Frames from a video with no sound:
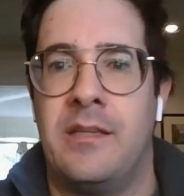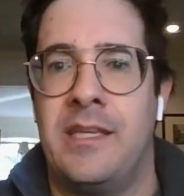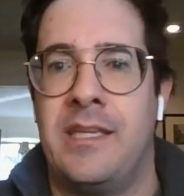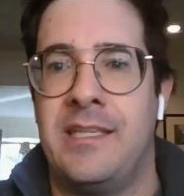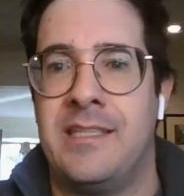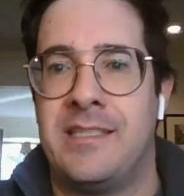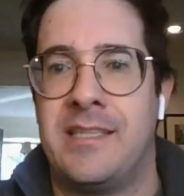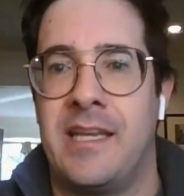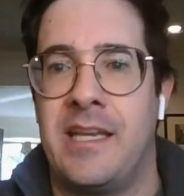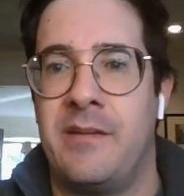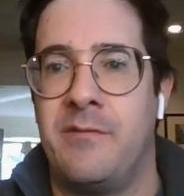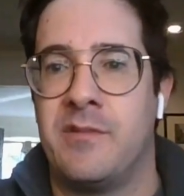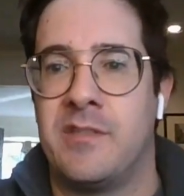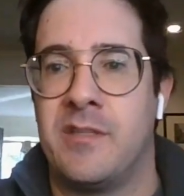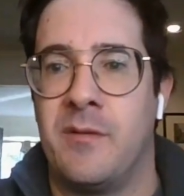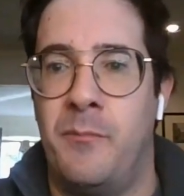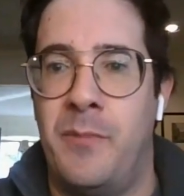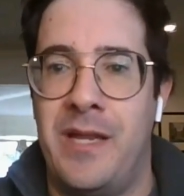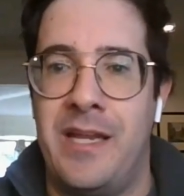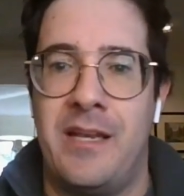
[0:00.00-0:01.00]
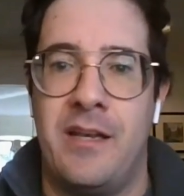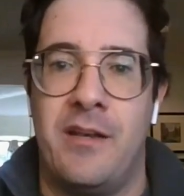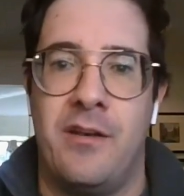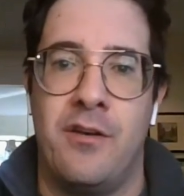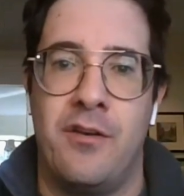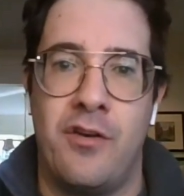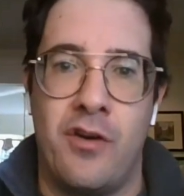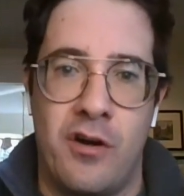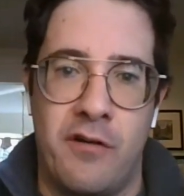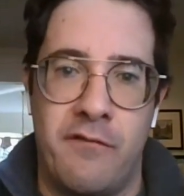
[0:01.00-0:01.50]
He said he was a bit
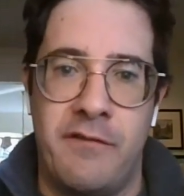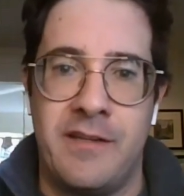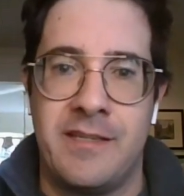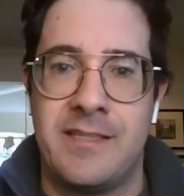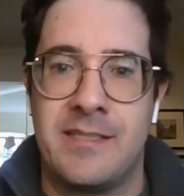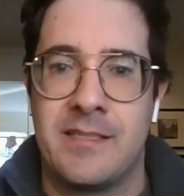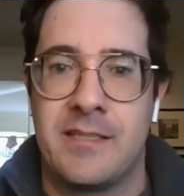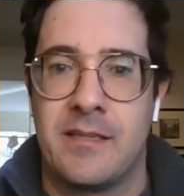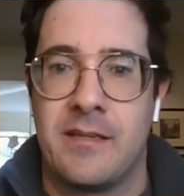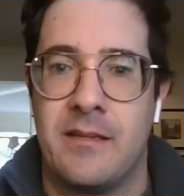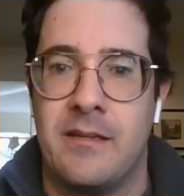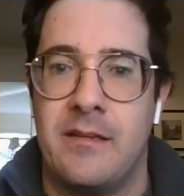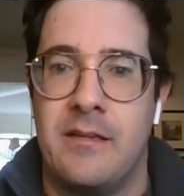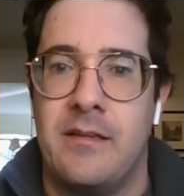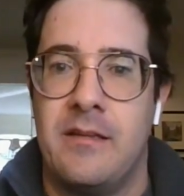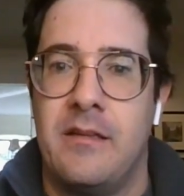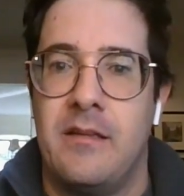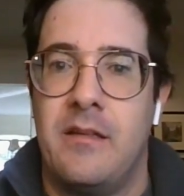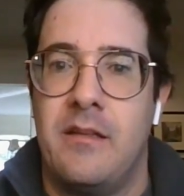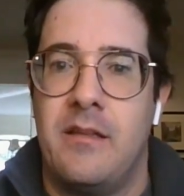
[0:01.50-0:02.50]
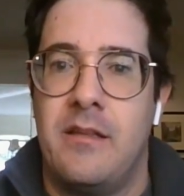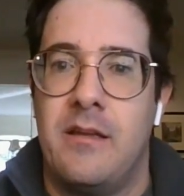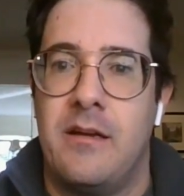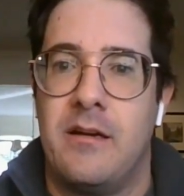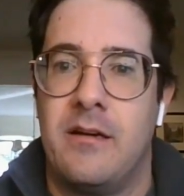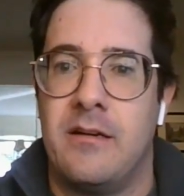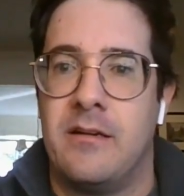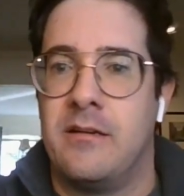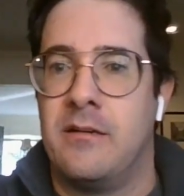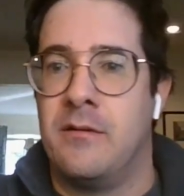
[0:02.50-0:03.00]
nervous,
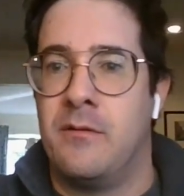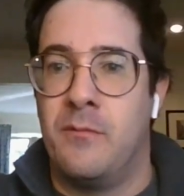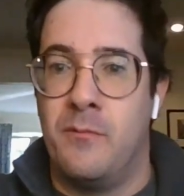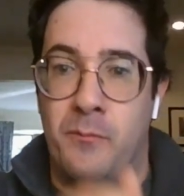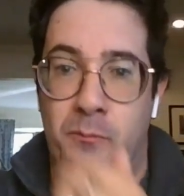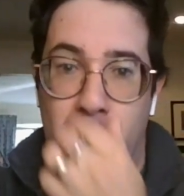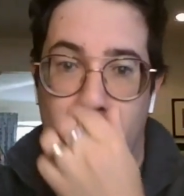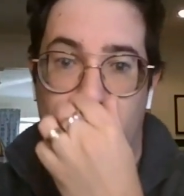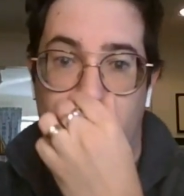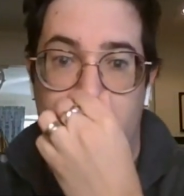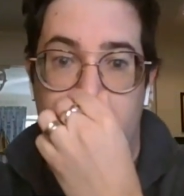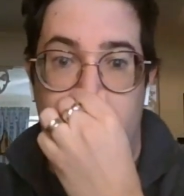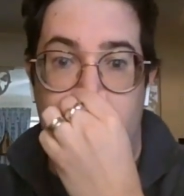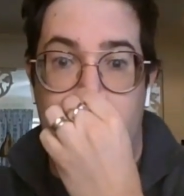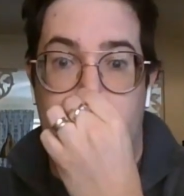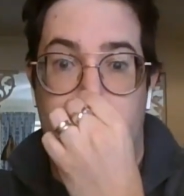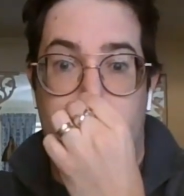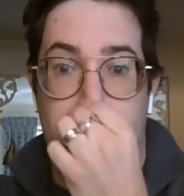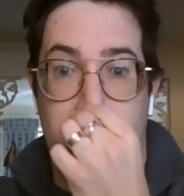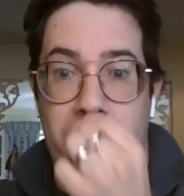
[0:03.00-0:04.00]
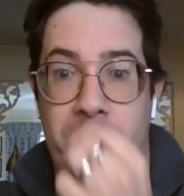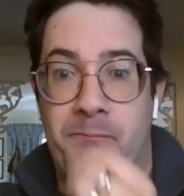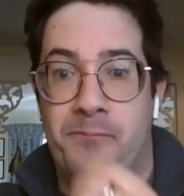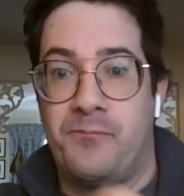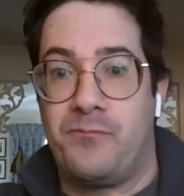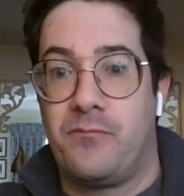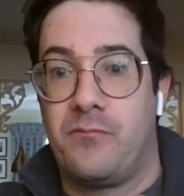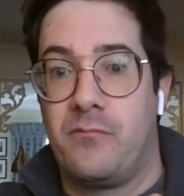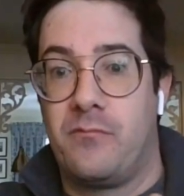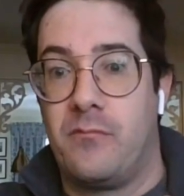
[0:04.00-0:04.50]
but
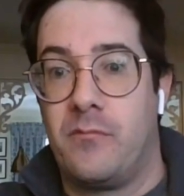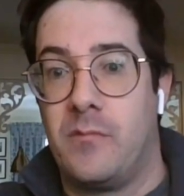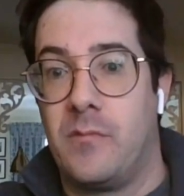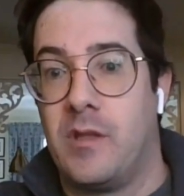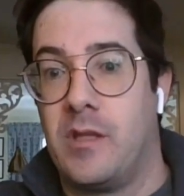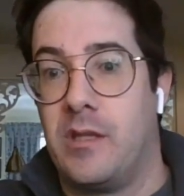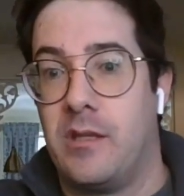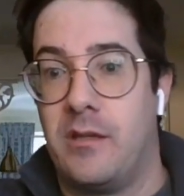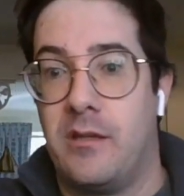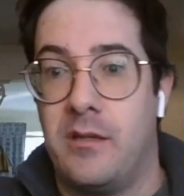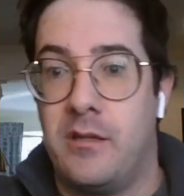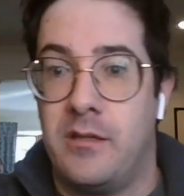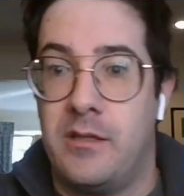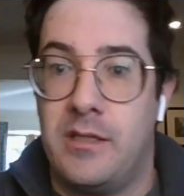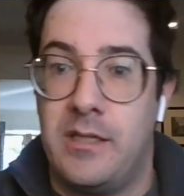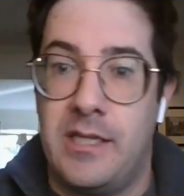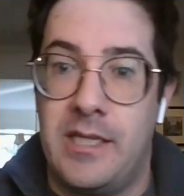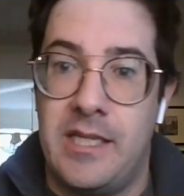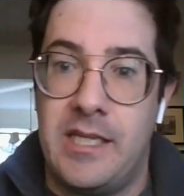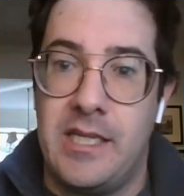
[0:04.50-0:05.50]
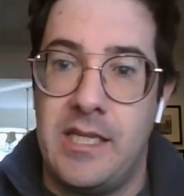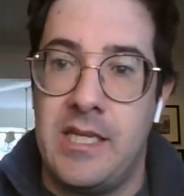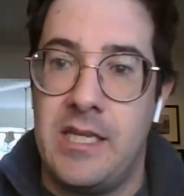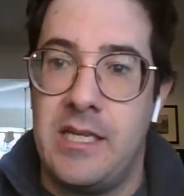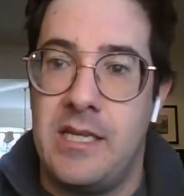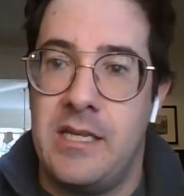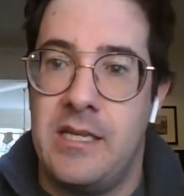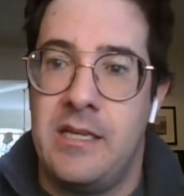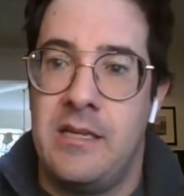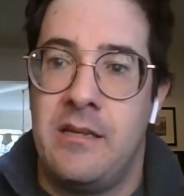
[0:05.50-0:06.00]

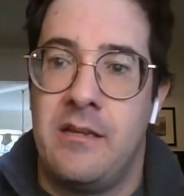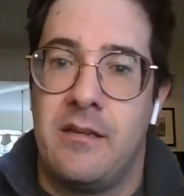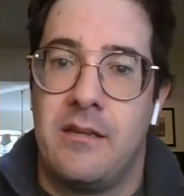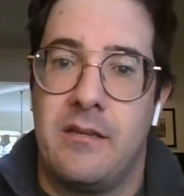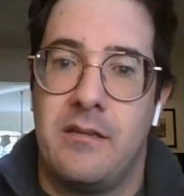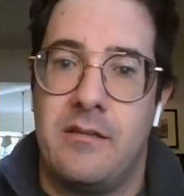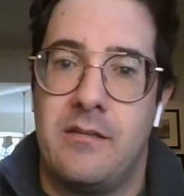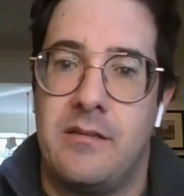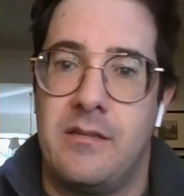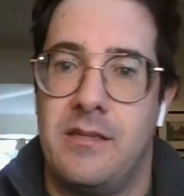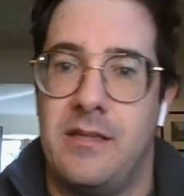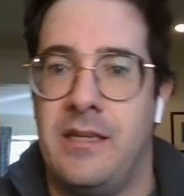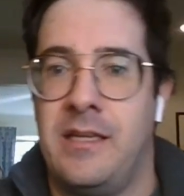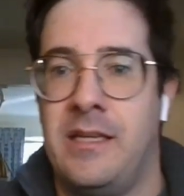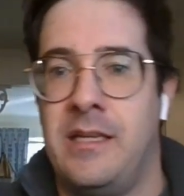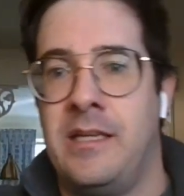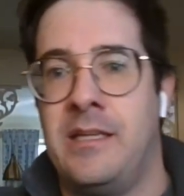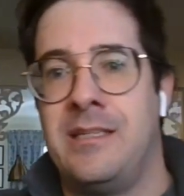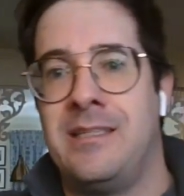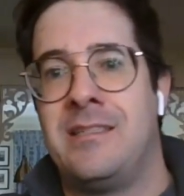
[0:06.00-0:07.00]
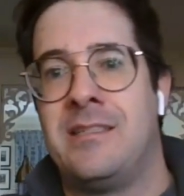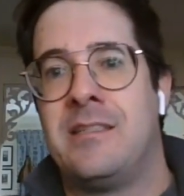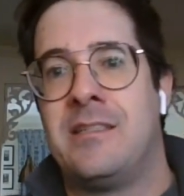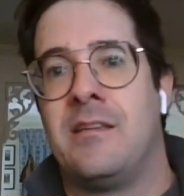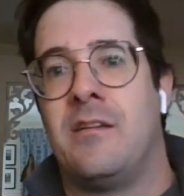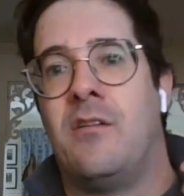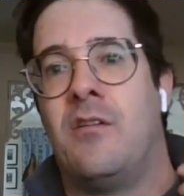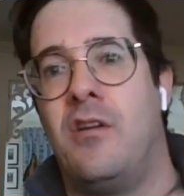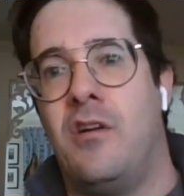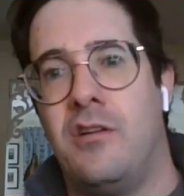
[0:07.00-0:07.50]
he
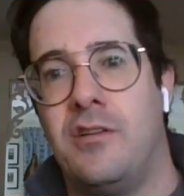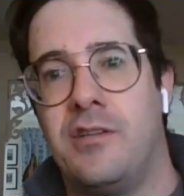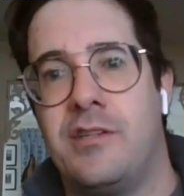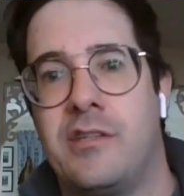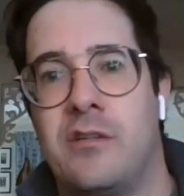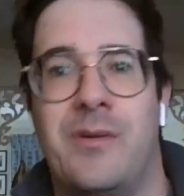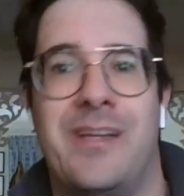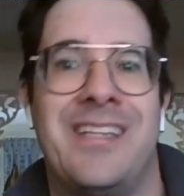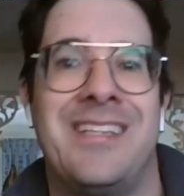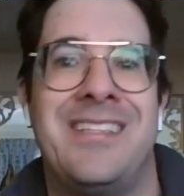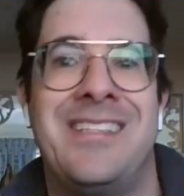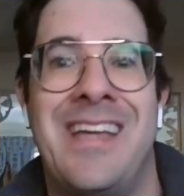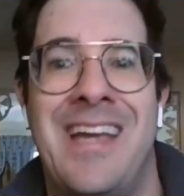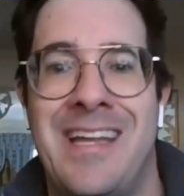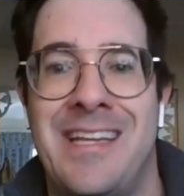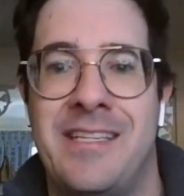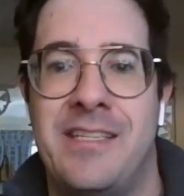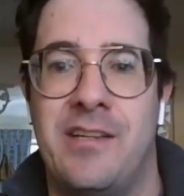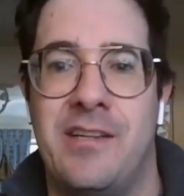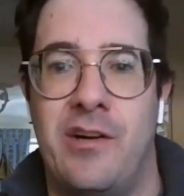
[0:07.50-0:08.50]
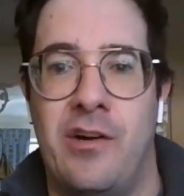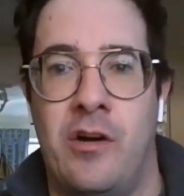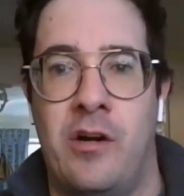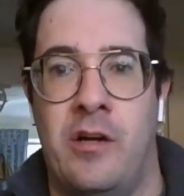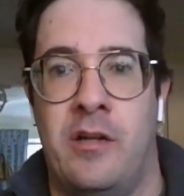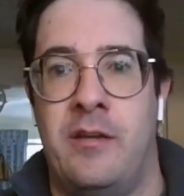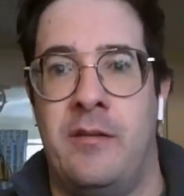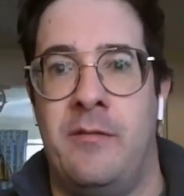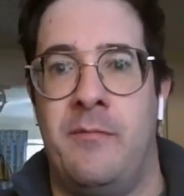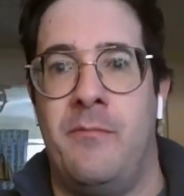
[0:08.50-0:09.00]
is also intent
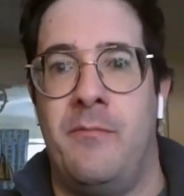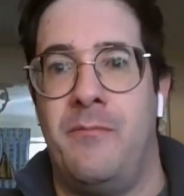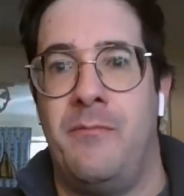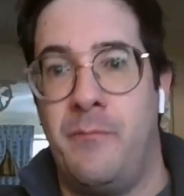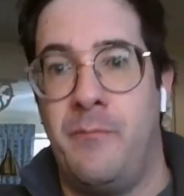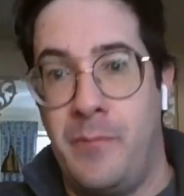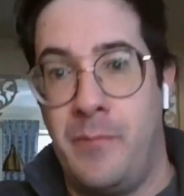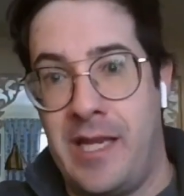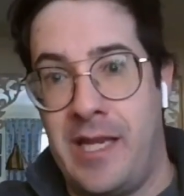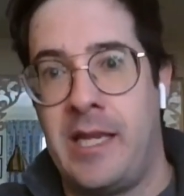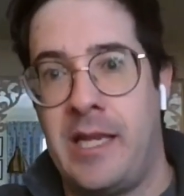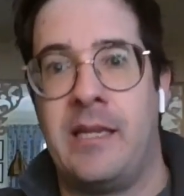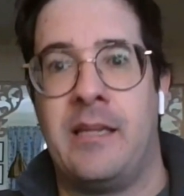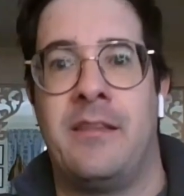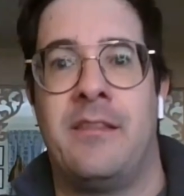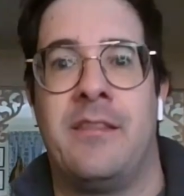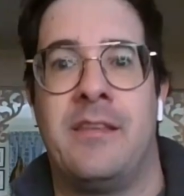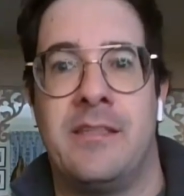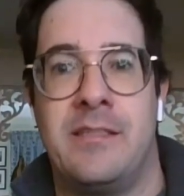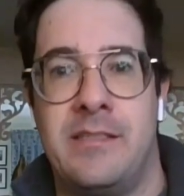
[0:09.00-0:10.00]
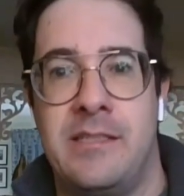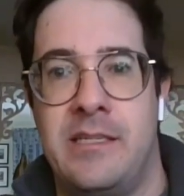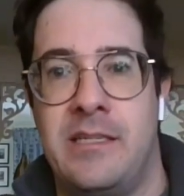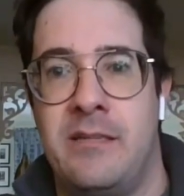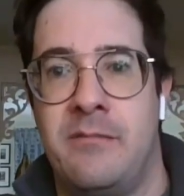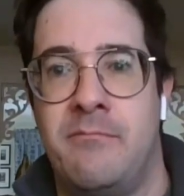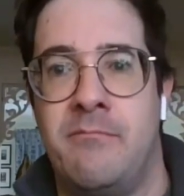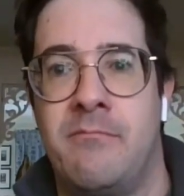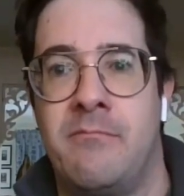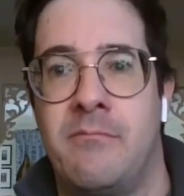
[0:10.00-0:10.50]
on making the
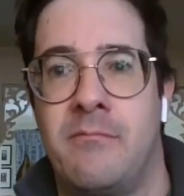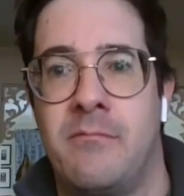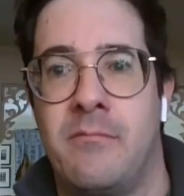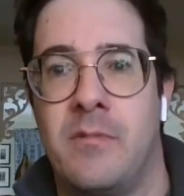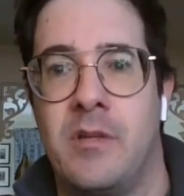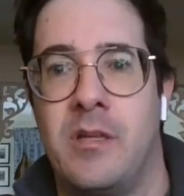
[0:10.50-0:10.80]
team.